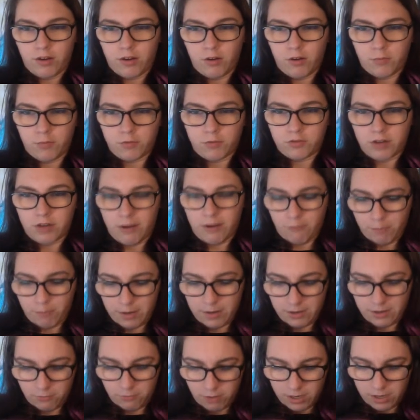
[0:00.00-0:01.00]
Hope the travel
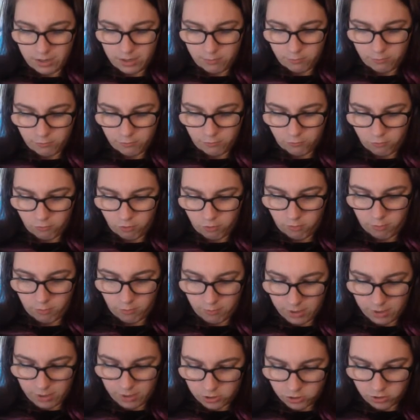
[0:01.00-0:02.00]
ban will end before
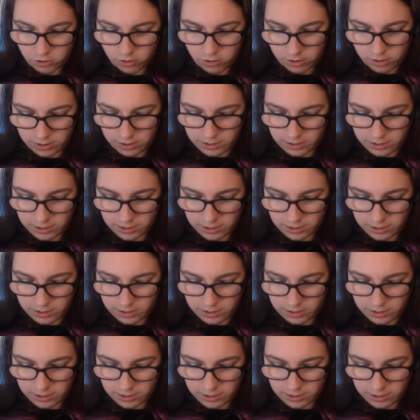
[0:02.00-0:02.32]
Mermagicon.